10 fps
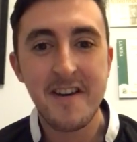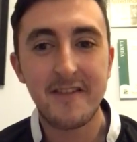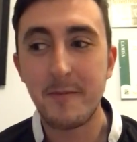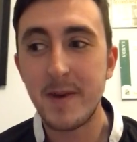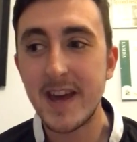
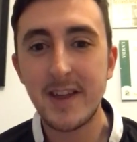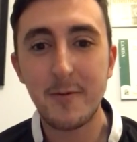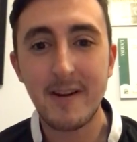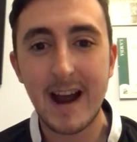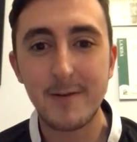for me,
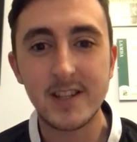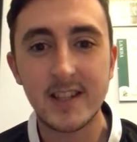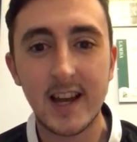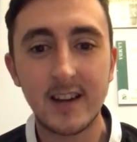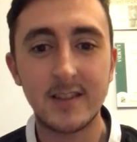where I was
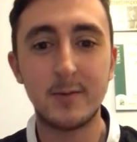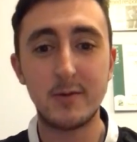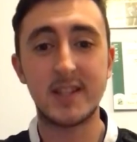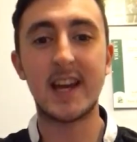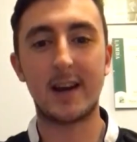sat, because we
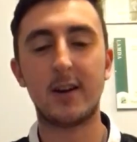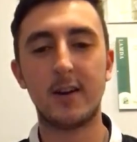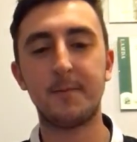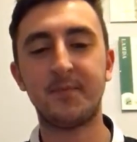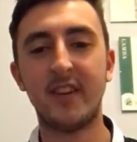were sat
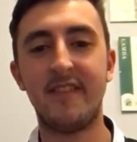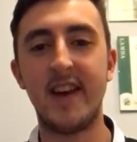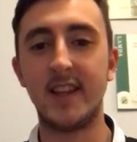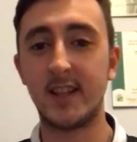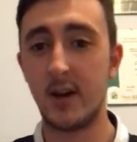
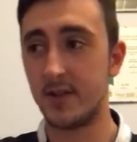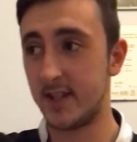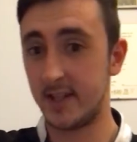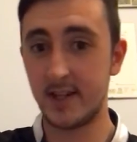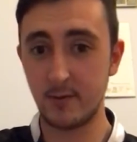fairly close
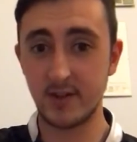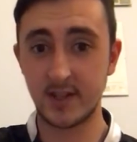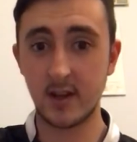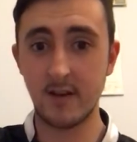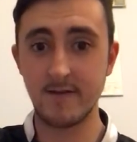and he
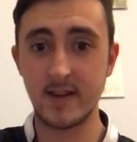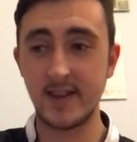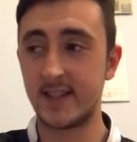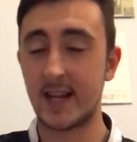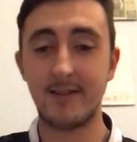was over in
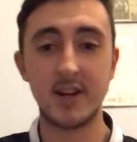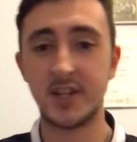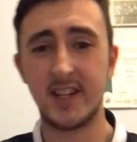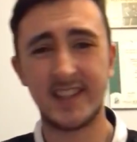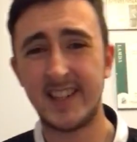this
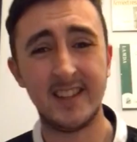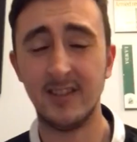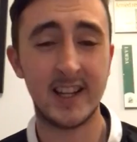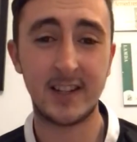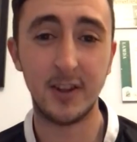direction, it didn't
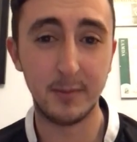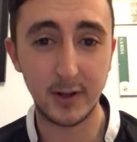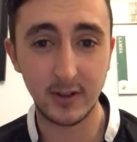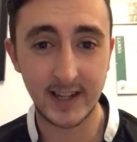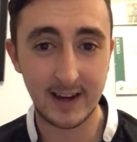look like he got the
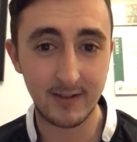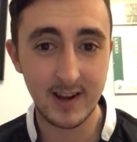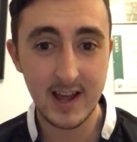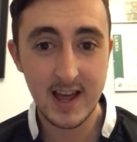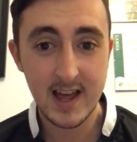ball down.
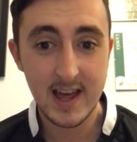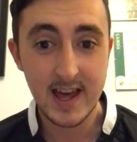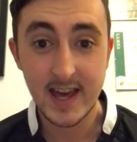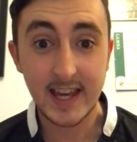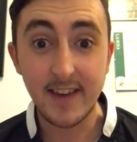
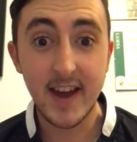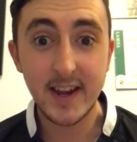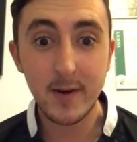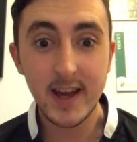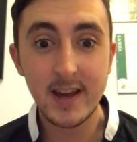Gave it
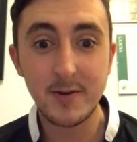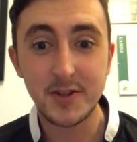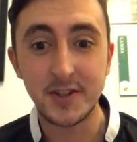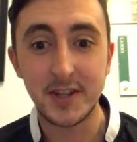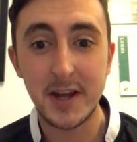anyway,
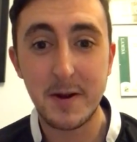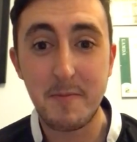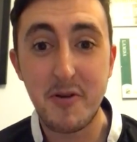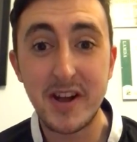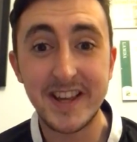which was
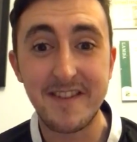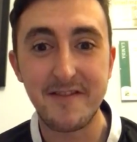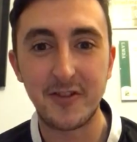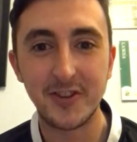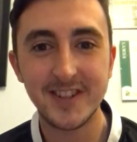
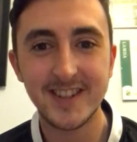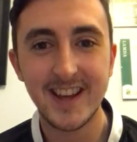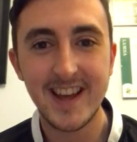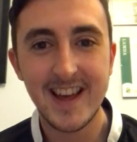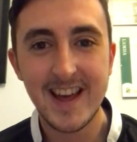brilliant for us.
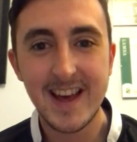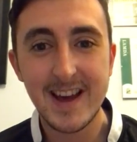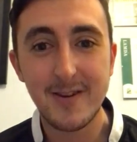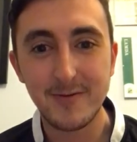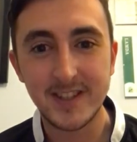
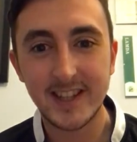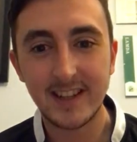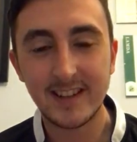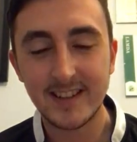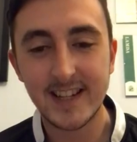But we're
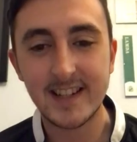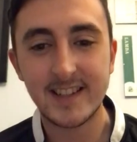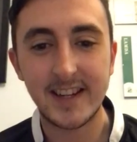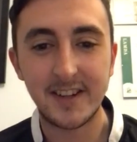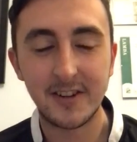still at
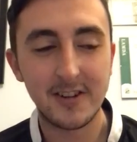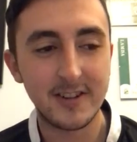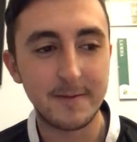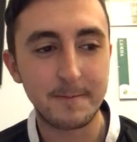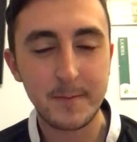60 all,
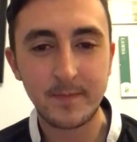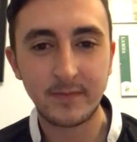and